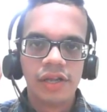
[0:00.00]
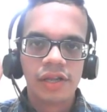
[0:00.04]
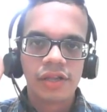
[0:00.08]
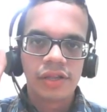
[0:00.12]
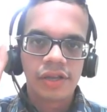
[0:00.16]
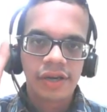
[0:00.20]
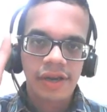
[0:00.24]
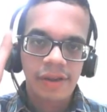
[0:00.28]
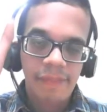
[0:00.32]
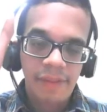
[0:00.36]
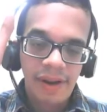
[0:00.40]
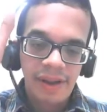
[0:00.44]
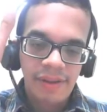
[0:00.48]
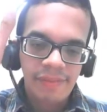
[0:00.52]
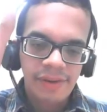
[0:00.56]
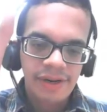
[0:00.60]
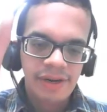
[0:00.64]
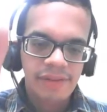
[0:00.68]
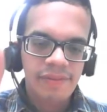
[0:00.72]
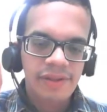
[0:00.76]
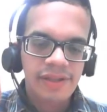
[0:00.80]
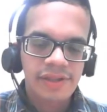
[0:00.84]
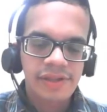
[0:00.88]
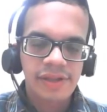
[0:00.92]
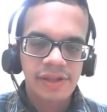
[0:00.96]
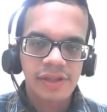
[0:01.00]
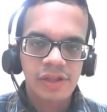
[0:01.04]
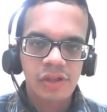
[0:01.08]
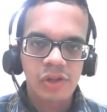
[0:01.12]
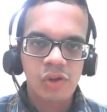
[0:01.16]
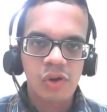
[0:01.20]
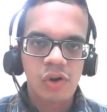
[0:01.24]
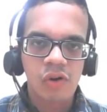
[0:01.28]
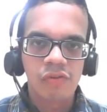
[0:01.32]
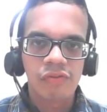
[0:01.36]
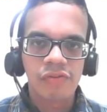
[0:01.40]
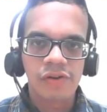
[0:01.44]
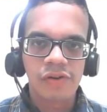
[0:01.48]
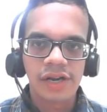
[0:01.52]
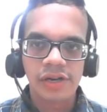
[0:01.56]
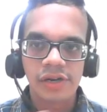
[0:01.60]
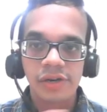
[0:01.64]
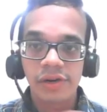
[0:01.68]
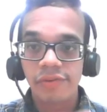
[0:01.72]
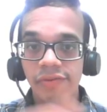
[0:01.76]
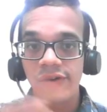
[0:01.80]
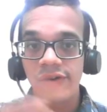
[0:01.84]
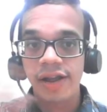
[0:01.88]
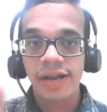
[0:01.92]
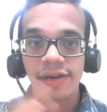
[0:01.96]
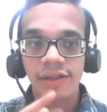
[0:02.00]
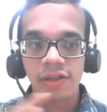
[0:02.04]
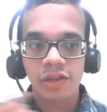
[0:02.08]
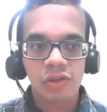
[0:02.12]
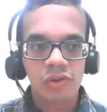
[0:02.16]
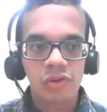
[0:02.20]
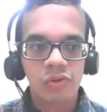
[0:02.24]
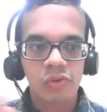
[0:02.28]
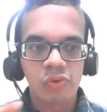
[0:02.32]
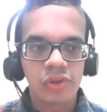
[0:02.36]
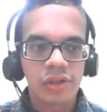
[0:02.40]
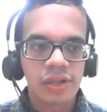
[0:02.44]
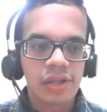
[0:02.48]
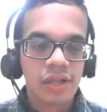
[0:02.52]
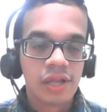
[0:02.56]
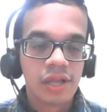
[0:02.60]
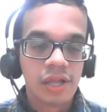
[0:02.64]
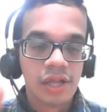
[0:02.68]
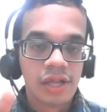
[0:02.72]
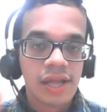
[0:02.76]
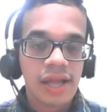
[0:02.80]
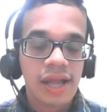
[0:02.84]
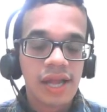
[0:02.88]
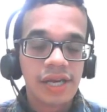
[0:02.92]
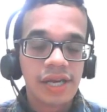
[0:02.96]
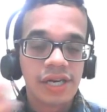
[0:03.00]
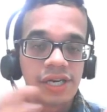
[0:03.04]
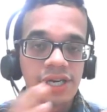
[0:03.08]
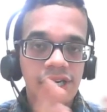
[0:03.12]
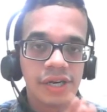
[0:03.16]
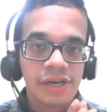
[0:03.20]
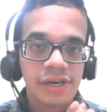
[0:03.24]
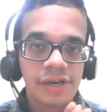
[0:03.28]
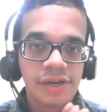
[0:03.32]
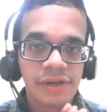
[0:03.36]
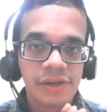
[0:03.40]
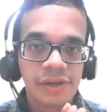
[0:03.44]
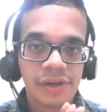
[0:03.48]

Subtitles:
So their primary business is offline via the stores, and